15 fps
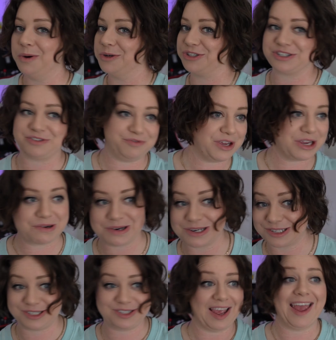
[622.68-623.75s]
or just
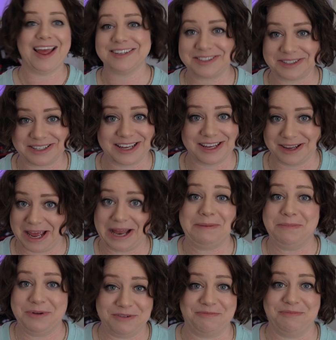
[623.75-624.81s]
vigorous dancing
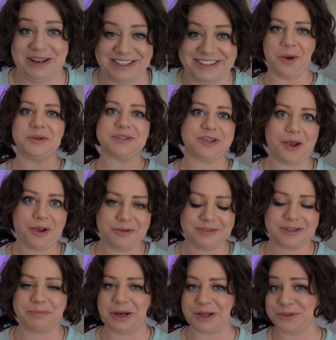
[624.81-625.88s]
and movement. Also,
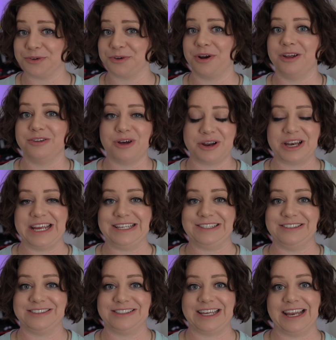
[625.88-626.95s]
the buds are a lot
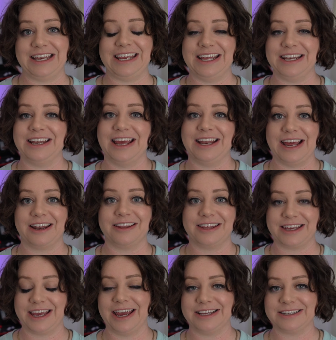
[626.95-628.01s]
easier to get in and out of the
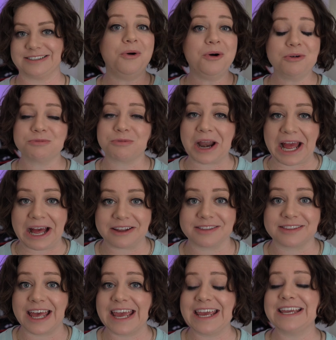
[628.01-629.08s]
case. All
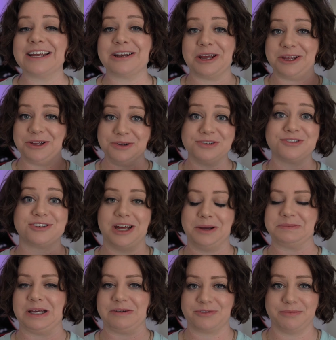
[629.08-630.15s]
round, they get a huge
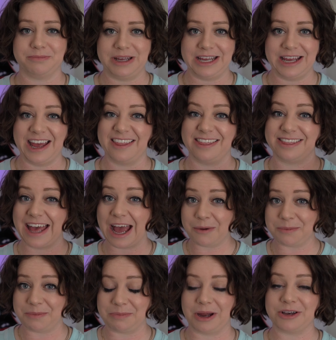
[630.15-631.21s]
thumbs up from me, and that
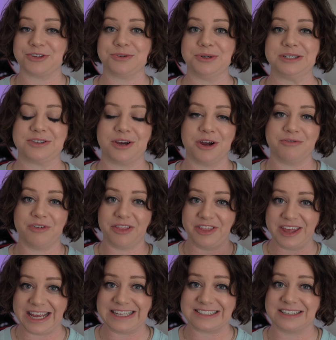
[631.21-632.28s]
would be my choice over
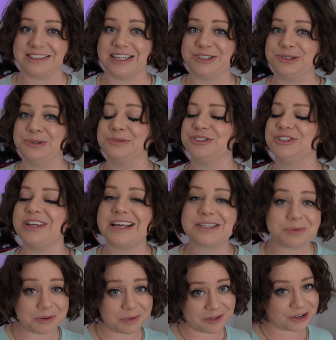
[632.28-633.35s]
these unless you
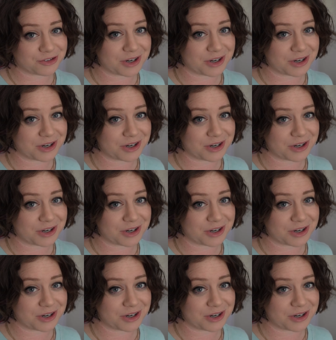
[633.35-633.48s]
desperately want the